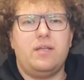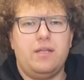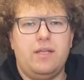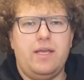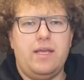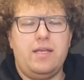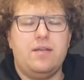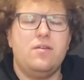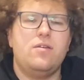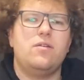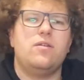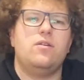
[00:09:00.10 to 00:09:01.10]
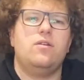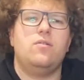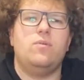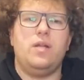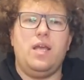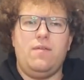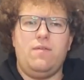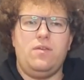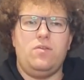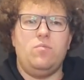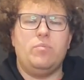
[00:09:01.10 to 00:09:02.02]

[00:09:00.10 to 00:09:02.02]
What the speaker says: clean whatever you